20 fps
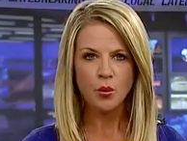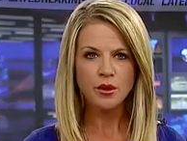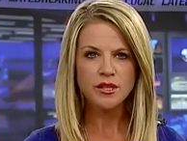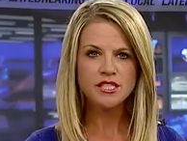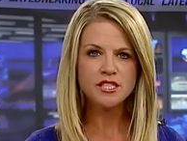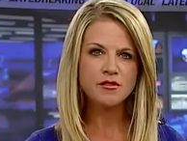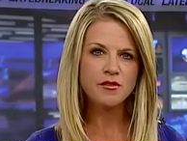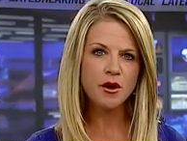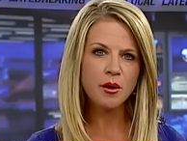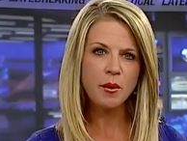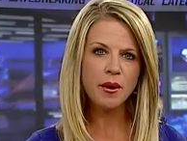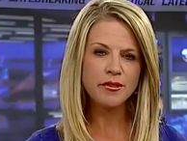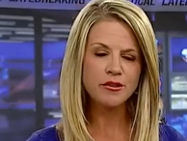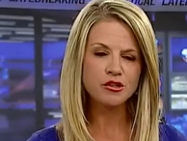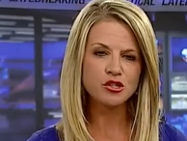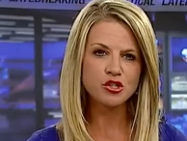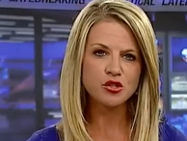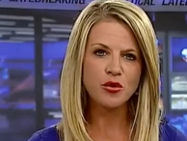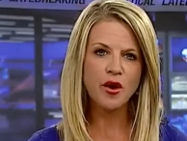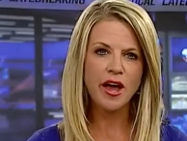When severe
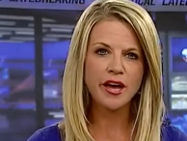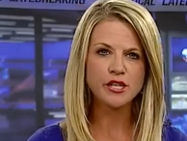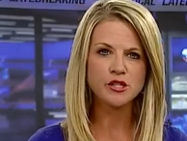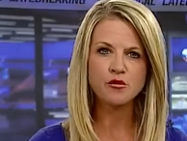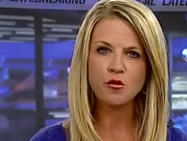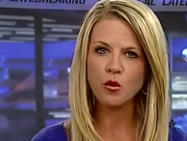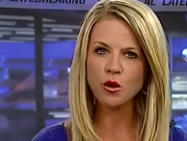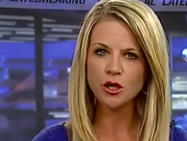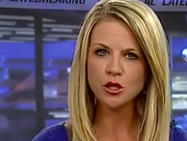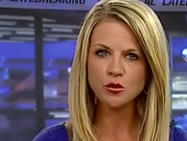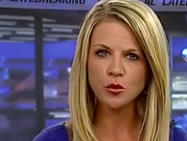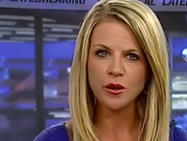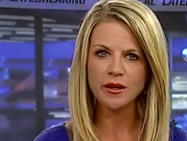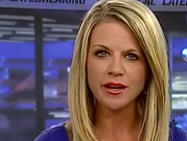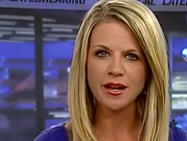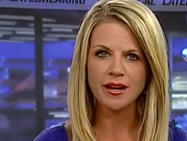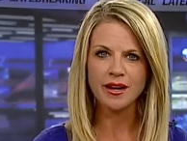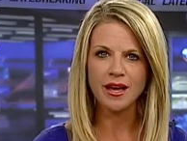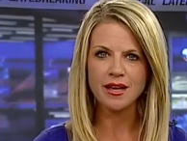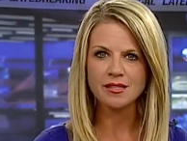weather strikes,
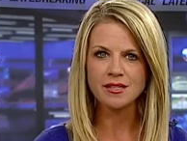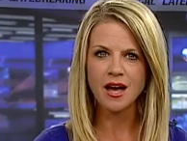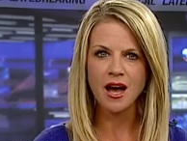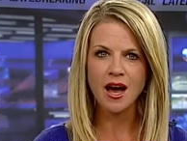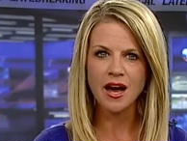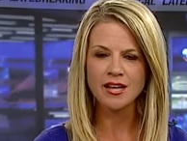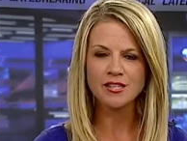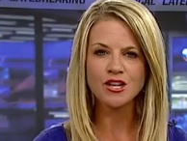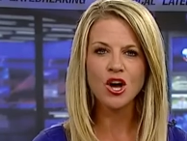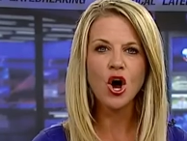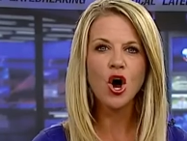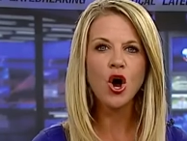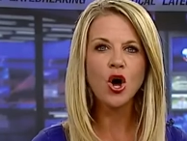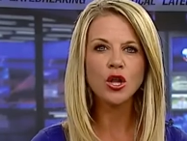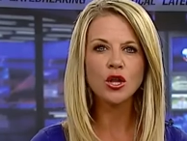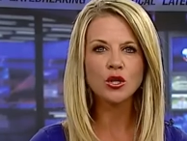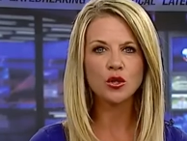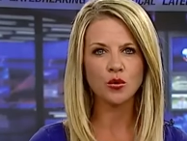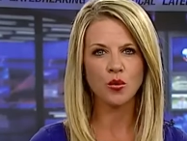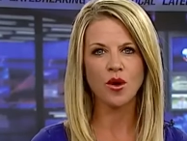4029 has eyes
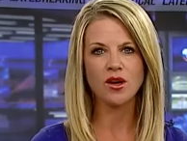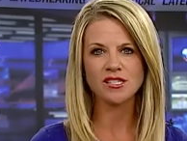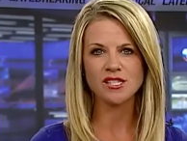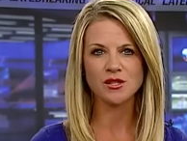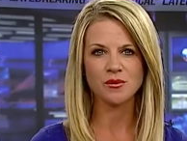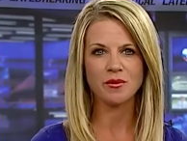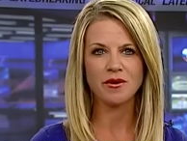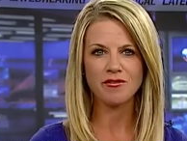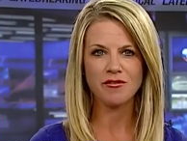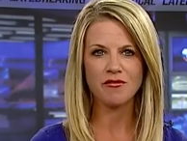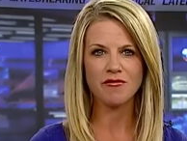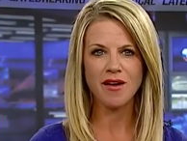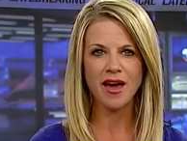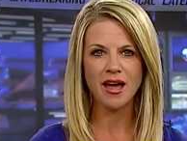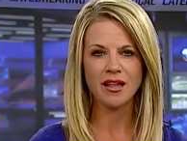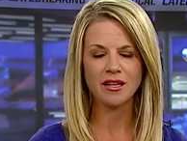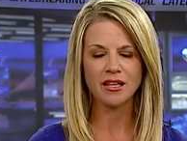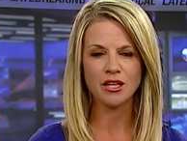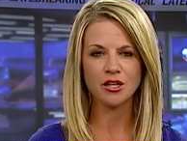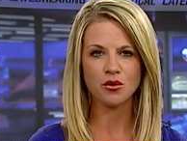all across the River
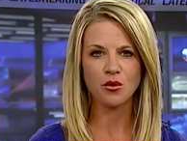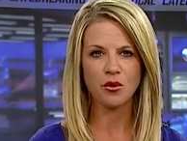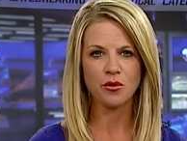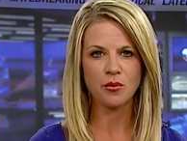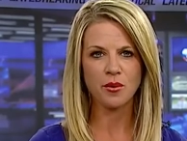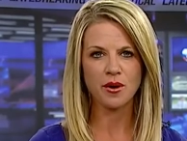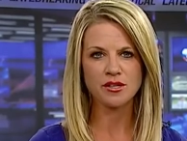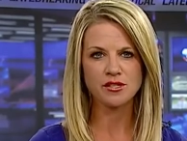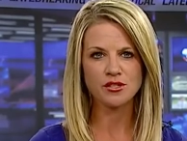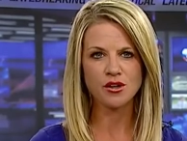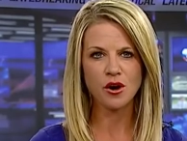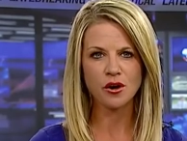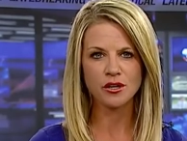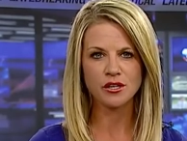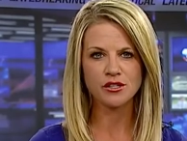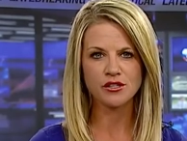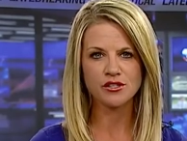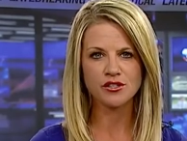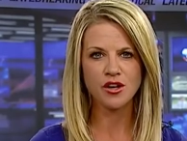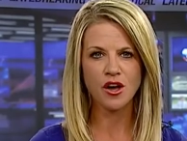Valley in northwest
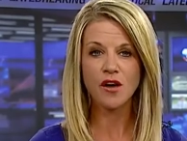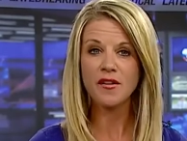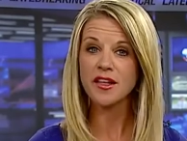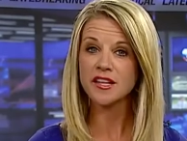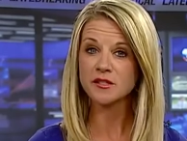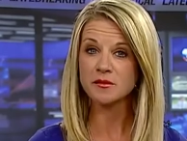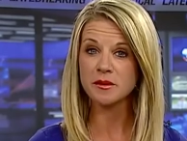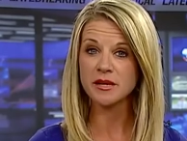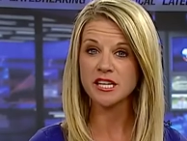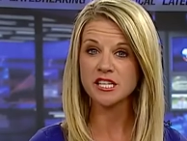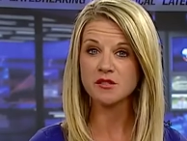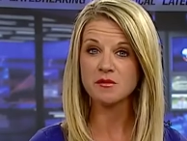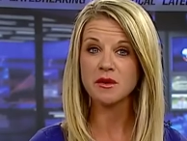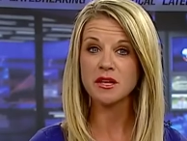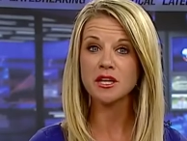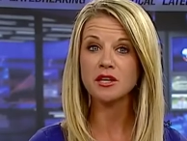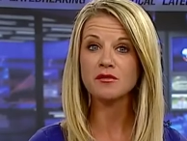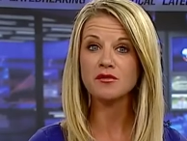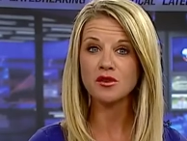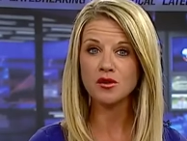Arkansas. That's because
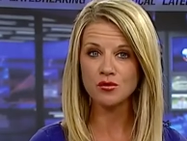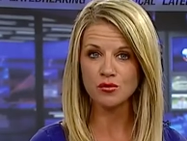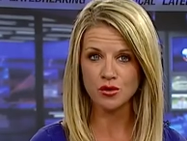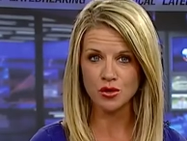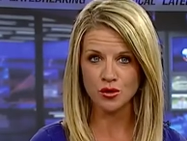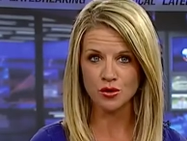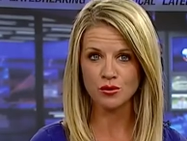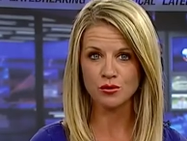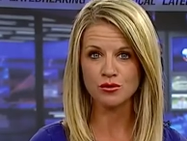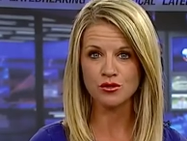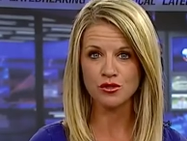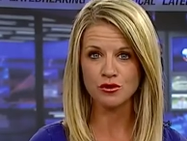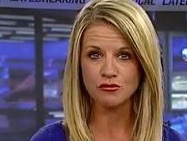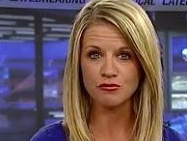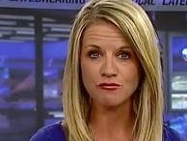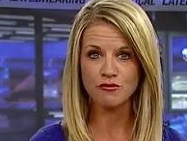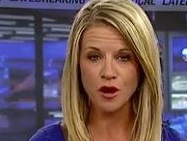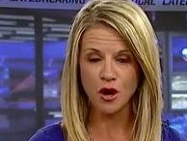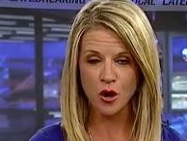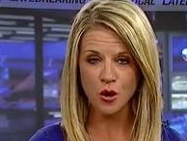many of you use
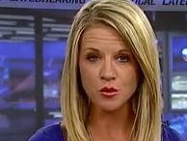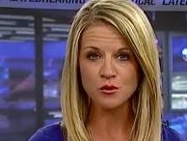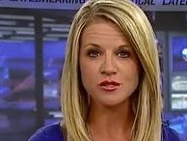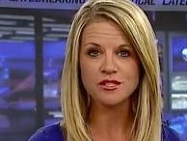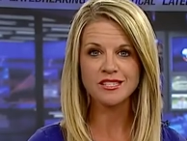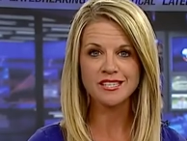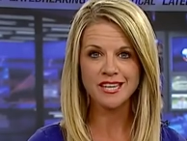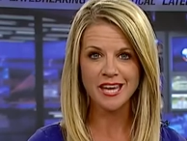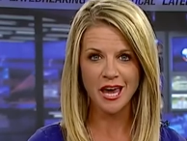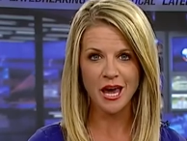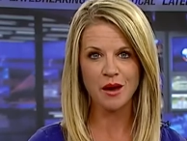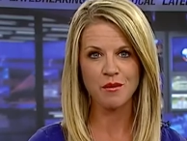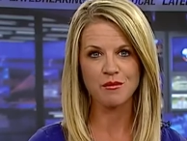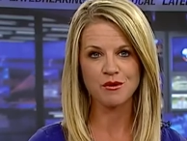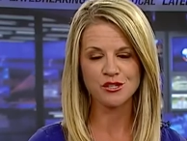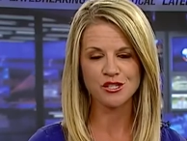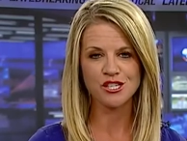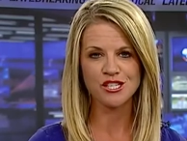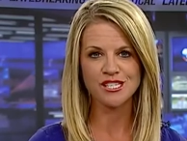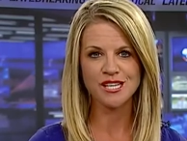your phones and
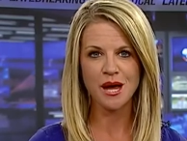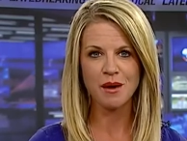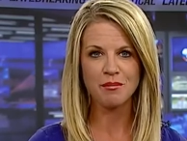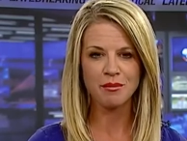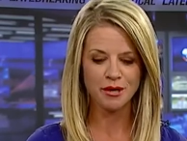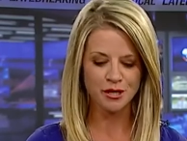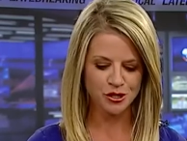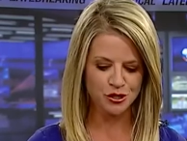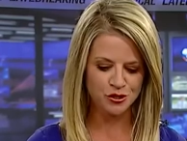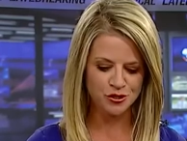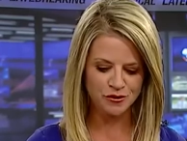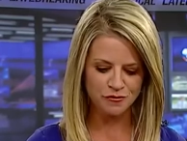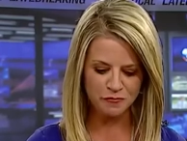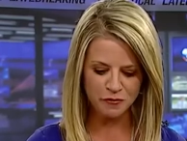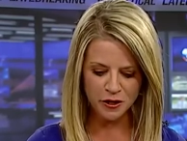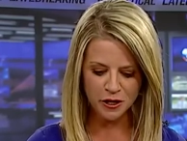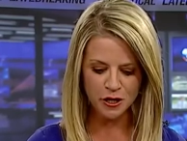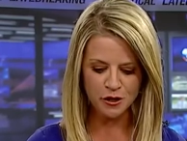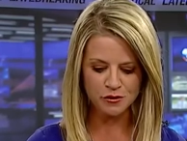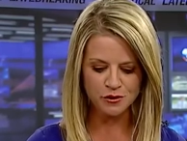cameras to snap pictures
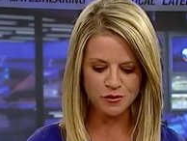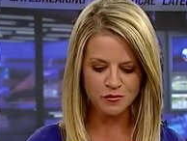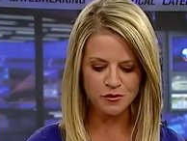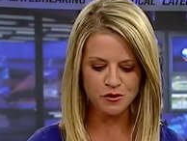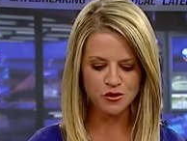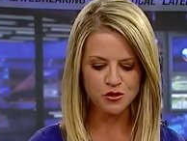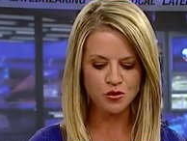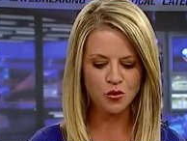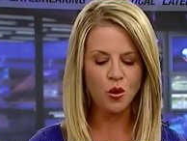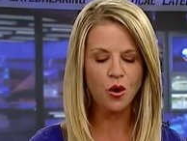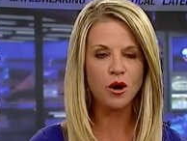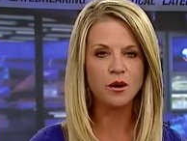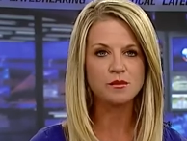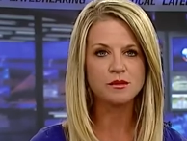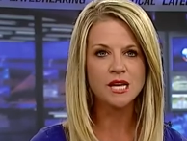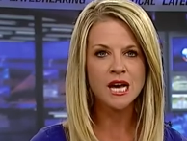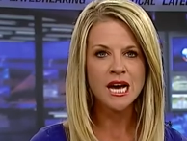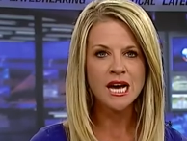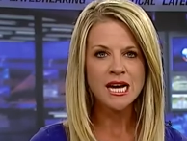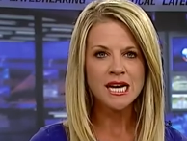and videos of the
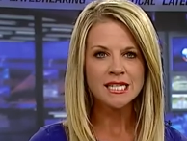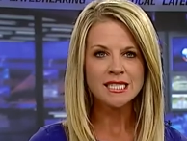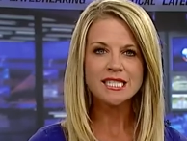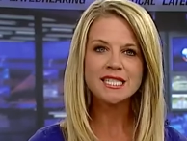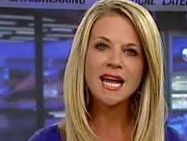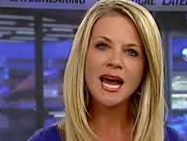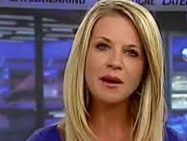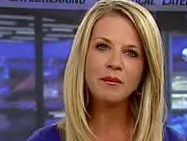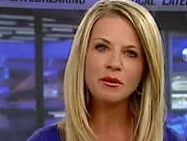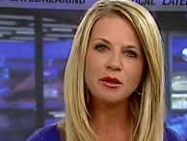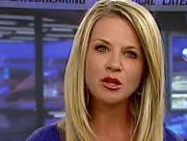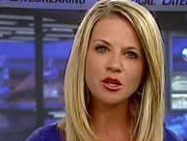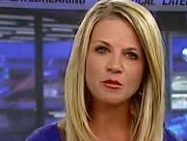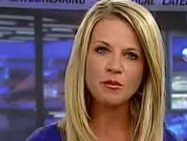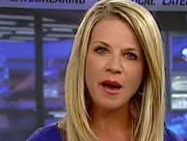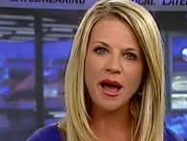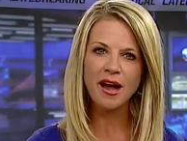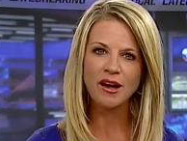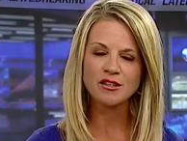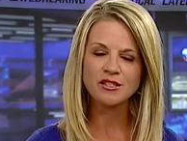storms. Tonight we
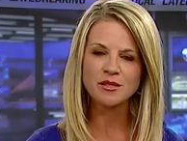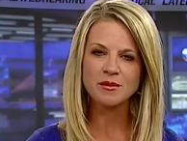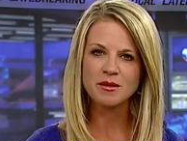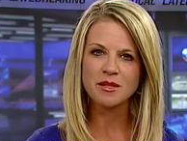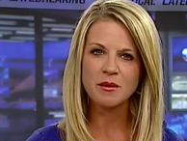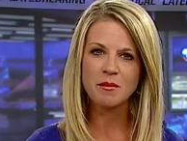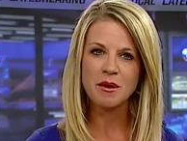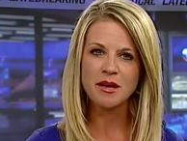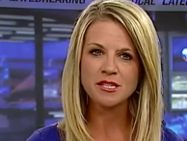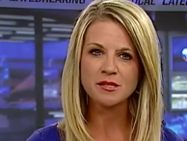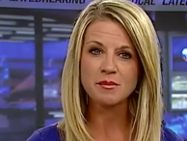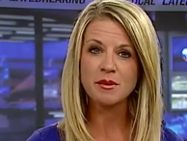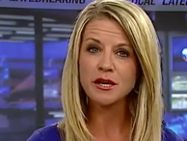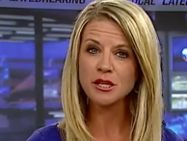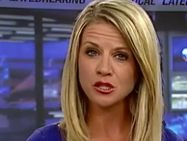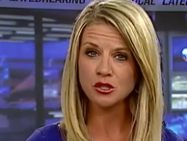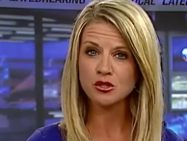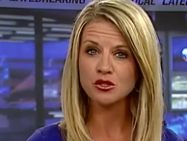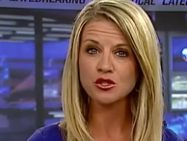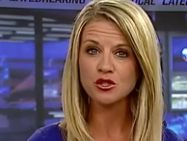look back on some of the best
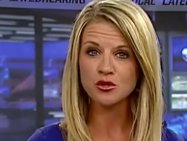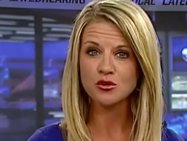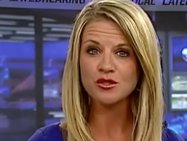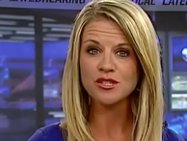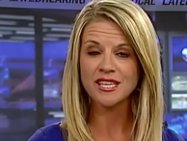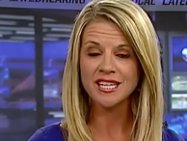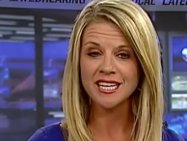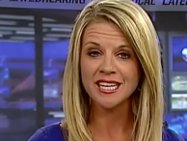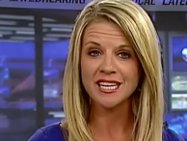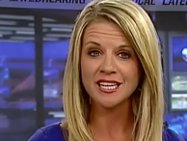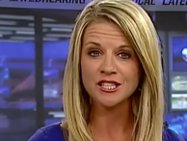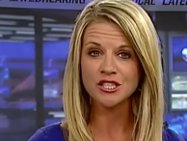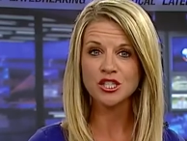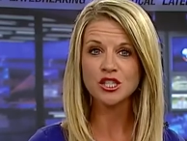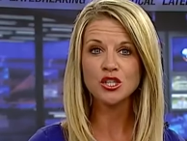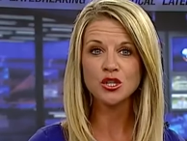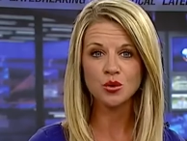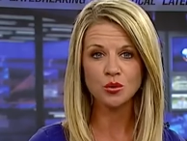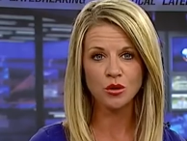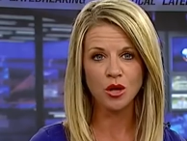pictures you sent in
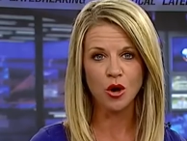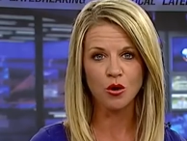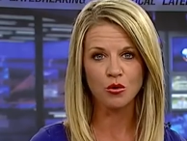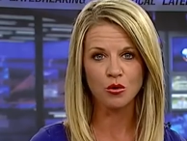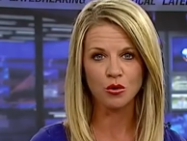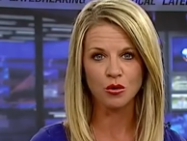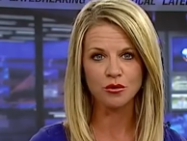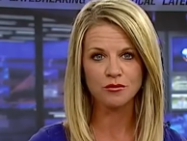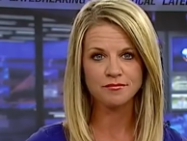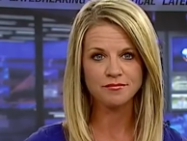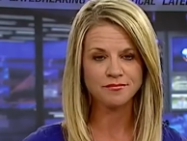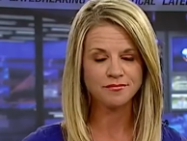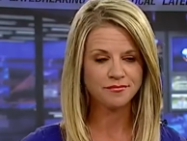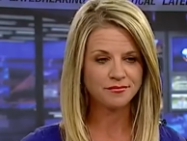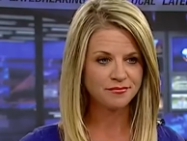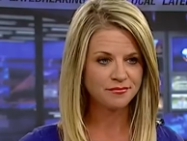to uLocal.